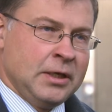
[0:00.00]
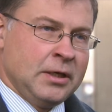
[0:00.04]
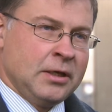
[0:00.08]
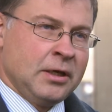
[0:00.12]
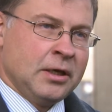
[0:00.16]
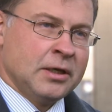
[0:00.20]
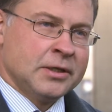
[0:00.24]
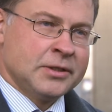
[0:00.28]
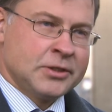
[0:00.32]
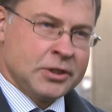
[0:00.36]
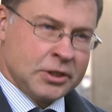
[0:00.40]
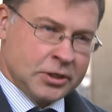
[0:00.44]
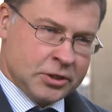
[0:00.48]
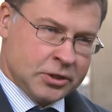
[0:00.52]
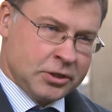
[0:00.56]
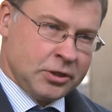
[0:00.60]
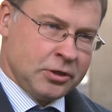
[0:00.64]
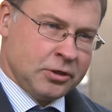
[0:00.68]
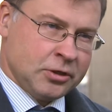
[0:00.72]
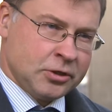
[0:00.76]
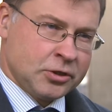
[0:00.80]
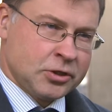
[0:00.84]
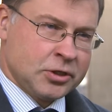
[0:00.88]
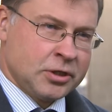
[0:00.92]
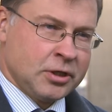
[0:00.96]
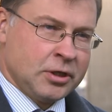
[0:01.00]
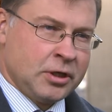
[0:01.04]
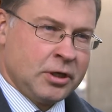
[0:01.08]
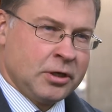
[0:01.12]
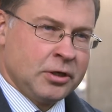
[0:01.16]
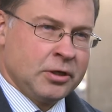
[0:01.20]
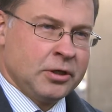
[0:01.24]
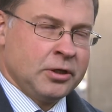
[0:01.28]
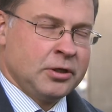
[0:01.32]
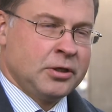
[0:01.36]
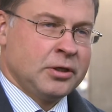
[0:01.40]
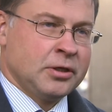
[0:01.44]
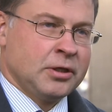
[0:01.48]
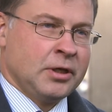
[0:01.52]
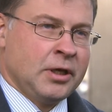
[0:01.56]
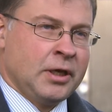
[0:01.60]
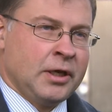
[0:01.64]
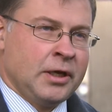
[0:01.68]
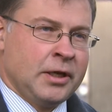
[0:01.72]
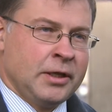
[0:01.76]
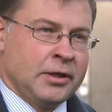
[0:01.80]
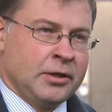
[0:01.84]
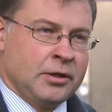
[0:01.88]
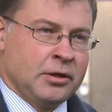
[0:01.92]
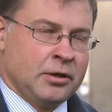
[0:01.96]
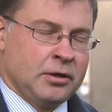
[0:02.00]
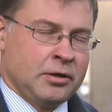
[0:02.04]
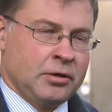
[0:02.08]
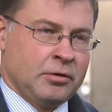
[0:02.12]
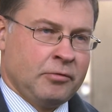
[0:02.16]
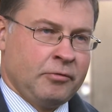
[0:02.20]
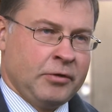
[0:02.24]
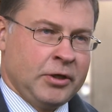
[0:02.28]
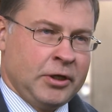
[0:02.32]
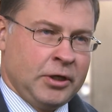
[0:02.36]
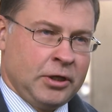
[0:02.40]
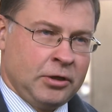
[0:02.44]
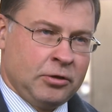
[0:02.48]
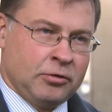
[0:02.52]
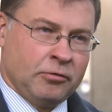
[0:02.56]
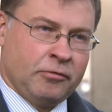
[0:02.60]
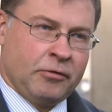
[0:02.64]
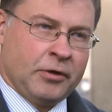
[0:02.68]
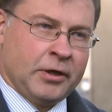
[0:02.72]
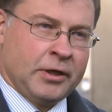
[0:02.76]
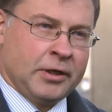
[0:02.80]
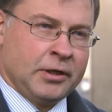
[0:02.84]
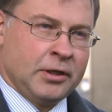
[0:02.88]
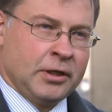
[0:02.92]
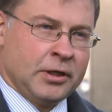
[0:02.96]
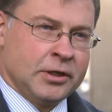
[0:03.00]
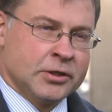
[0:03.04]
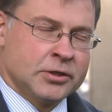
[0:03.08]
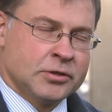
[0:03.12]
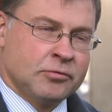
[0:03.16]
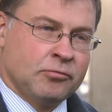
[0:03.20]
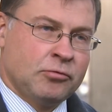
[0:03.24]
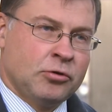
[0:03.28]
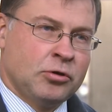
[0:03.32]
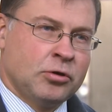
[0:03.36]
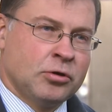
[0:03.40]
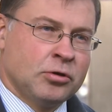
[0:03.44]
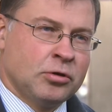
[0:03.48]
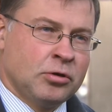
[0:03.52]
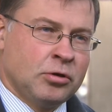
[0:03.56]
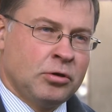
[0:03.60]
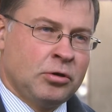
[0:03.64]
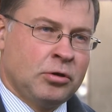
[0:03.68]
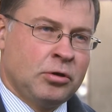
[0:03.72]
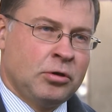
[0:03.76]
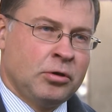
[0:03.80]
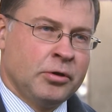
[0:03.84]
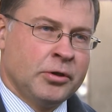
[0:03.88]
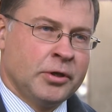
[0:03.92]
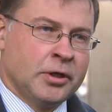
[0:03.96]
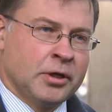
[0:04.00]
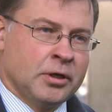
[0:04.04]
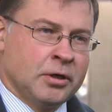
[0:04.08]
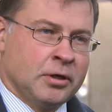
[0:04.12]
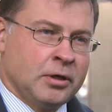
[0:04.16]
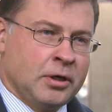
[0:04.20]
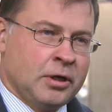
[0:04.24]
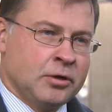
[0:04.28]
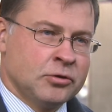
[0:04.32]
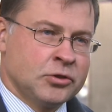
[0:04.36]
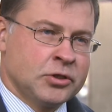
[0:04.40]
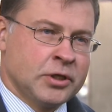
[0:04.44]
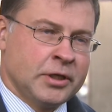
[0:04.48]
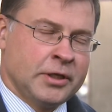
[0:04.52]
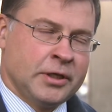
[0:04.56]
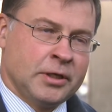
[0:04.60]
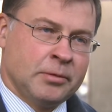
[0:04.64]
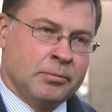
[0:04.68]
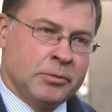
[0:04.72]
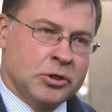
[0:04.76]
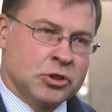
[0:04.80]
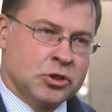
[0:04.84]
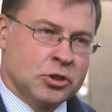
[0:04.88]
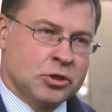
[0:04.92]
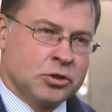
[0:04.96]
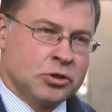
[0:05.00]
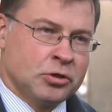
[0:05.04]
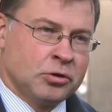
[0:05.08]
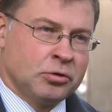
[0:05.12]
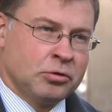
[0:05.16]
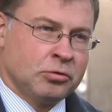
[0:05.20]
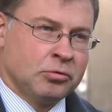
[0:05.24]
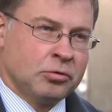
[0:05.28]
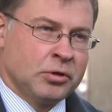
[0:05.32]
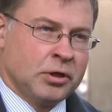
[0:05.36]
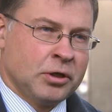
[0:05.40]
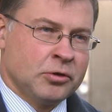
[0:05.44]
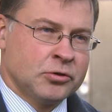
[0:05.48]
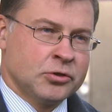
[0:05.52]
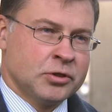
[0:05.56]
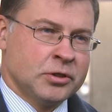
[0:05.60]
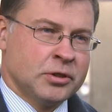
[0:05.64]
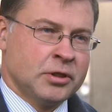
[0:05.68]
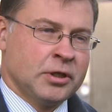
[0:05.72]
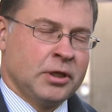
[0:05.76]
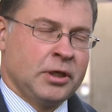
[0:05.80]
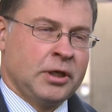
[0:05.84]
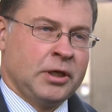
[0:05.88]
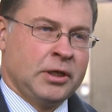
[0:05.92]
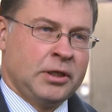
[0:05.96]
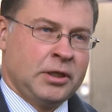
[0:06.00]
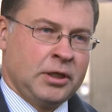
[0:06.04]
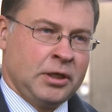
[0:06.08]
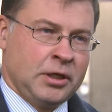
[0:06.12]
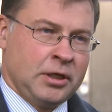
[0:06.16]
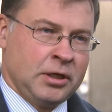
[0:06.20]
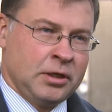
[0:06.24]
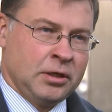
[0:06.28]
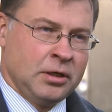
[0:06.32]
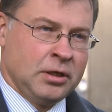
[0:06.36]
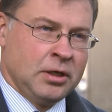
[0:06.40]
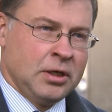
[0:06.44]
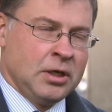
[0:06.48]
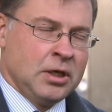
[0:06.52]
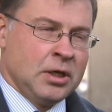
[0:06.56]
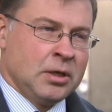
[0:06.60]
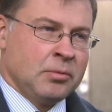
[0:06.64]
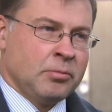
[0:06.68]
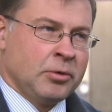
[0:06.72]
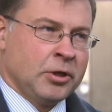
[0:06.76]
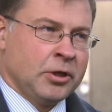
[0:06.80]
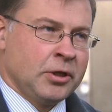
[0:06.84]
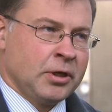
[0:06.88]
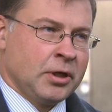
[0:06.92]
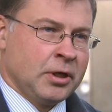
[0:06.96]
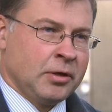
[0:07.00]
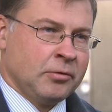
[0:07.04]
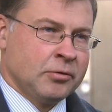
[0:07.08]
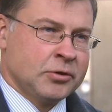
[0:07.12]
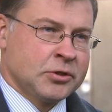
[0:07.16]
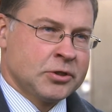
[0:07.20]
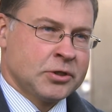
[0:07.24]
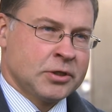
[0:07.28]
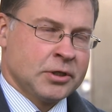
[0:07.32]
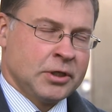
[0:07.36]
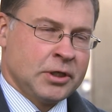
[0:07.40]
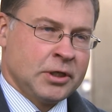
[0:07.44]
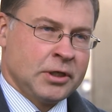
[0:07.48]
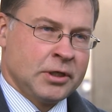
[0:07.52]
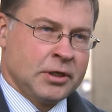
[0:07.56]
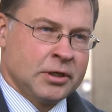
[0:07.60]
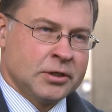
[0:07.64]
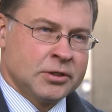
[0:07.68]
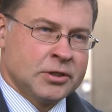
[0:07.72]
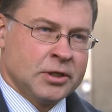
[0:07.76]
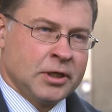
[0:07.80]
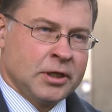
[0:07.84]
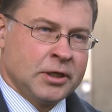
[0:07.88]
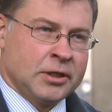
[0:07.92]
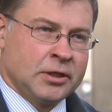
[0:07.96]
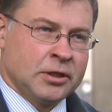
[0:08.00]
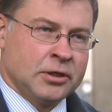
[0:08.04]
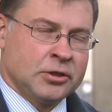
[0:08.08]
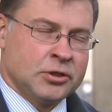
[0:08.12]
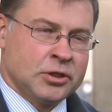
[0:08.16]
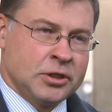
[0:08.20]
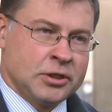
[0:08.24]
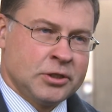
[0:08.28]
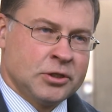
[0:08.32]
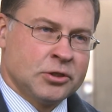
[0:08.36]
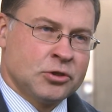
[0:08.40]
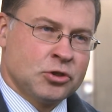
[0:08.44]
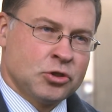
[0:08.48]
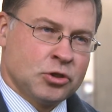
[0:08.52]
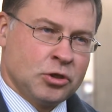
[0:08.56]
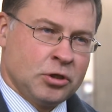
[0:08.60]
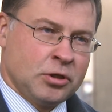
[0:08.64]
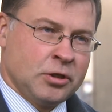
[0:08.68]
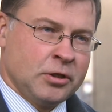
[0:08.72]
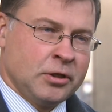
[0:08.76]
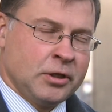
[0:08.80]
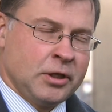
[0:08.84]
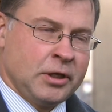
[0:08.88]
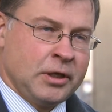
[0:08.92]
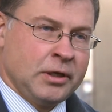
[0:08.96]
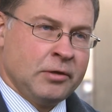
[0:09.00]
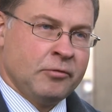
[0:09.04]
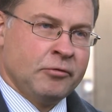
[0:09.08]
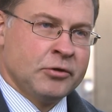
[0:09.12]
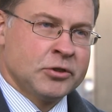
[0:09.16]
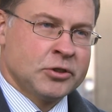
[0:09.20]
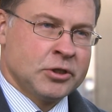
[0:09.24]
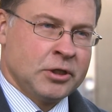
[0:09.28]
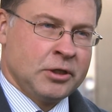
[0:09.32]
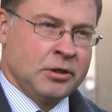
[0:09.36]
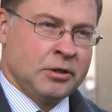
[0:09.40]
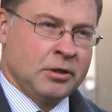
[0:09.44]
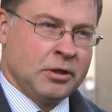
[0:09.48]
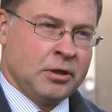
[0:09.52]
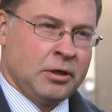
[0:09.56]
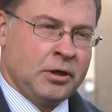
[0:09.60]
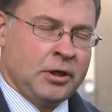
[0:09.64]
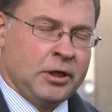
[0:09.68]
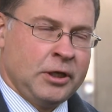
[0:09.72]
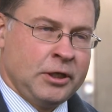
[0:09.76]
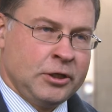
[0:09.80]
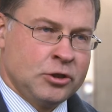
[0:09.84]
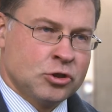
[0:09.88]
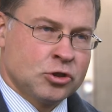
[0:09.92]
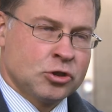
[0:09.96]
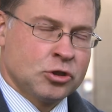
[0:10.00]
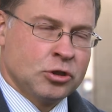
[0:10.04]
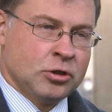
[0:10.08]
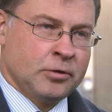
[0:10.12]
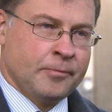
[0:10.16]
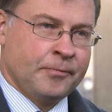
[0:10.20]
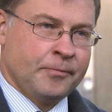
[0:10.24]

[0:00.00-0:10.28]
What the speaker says: this year's target, and we need to finalize the work on outstanding measures on 2018. But I would say that this is certainly within reach.